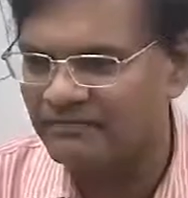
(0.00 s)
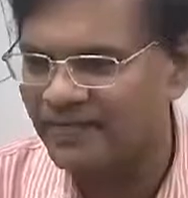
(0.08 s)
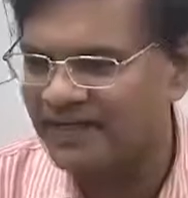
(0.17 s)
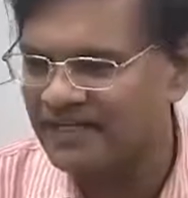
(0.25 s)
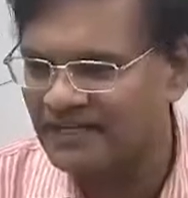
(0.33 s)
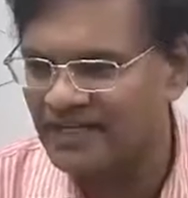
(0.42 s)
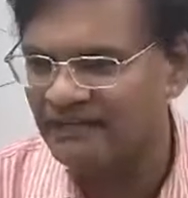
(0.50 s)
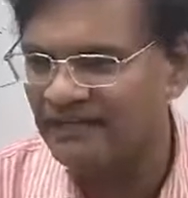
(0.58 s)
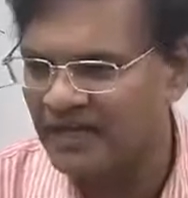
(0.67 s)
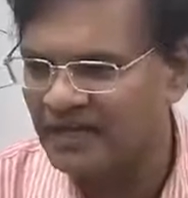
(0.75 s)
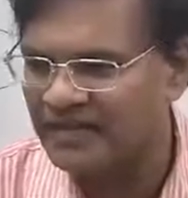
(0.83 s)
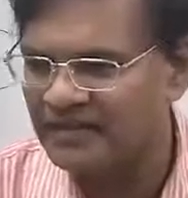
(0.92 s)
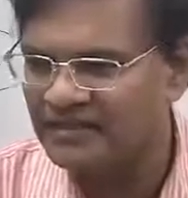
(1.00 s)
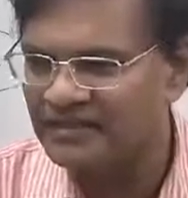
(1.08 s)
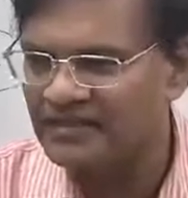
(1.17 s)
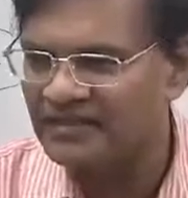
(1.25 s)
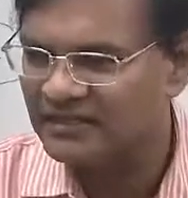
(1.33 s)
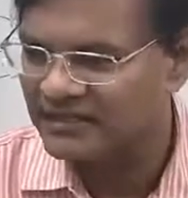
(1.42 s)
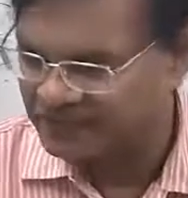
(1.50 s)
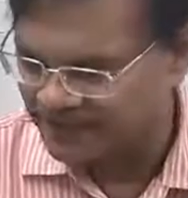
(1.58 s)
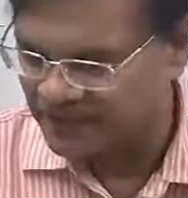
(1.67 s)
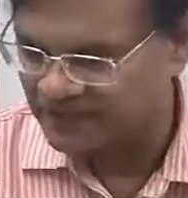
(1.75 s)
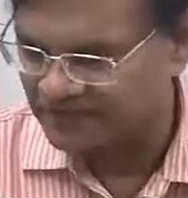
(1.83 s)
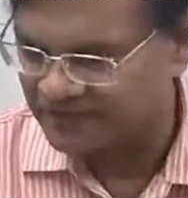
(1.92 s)
blatantly by the
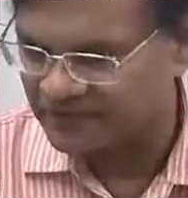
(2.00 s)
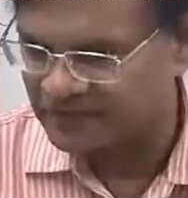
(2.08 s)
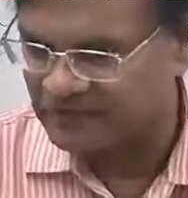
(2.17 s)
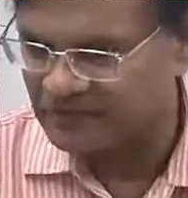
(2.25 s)
speakers,